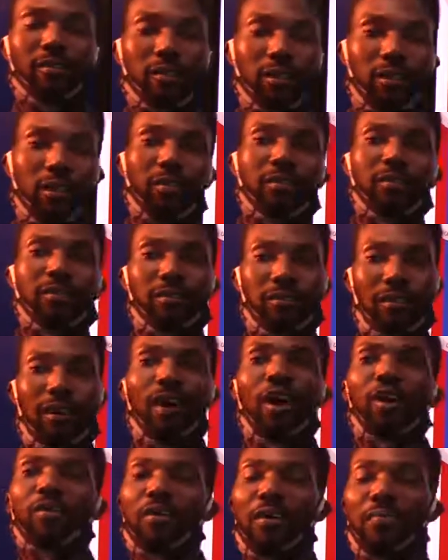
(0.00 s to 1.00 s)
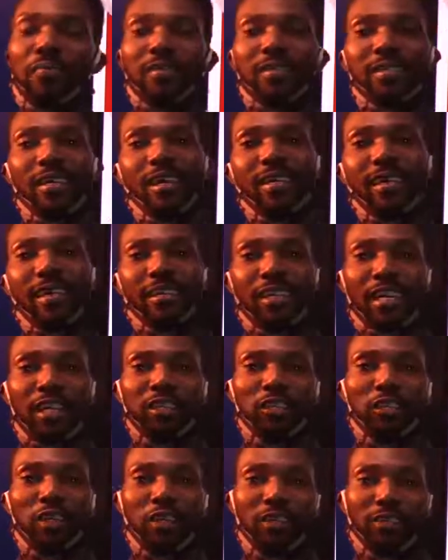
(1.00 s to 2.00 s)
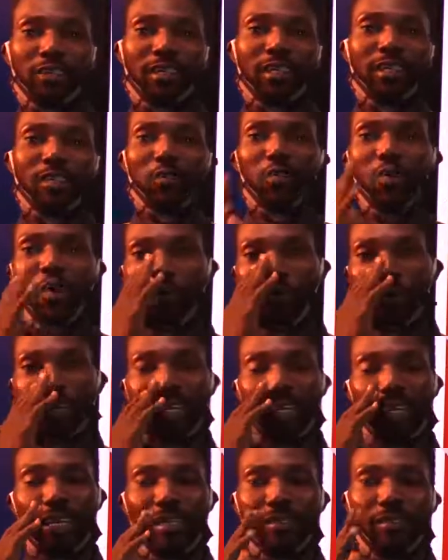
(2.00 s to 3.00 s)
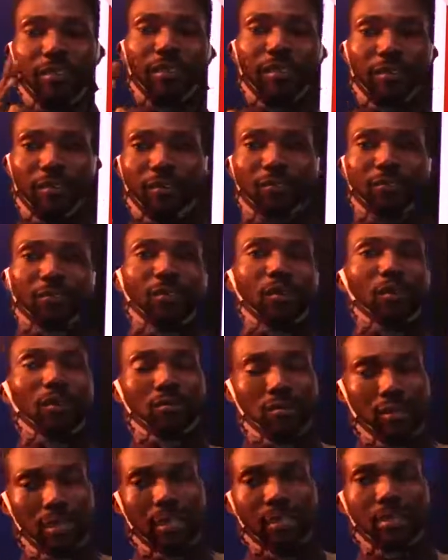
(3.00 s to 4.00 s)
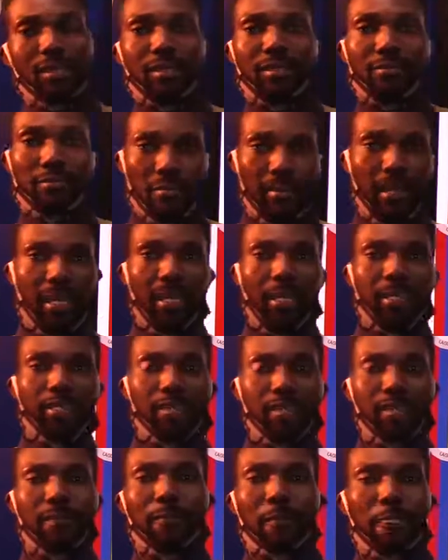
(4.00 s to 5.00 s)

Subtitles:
Good. 100% attention is what we need for this minute.